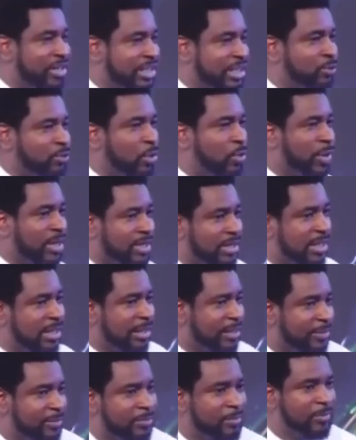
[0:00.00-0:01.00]
what we're saying.
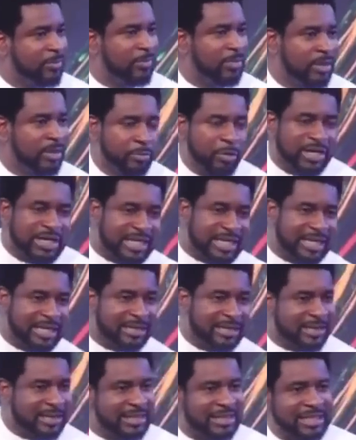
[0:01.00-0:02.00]
But in
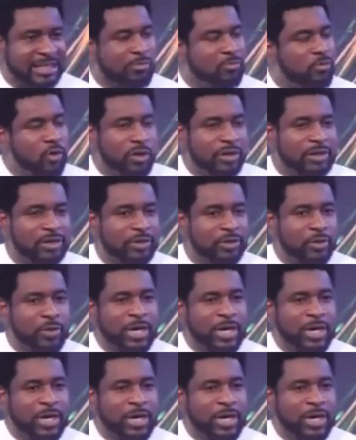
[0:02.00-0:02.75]
English, it's the same word. So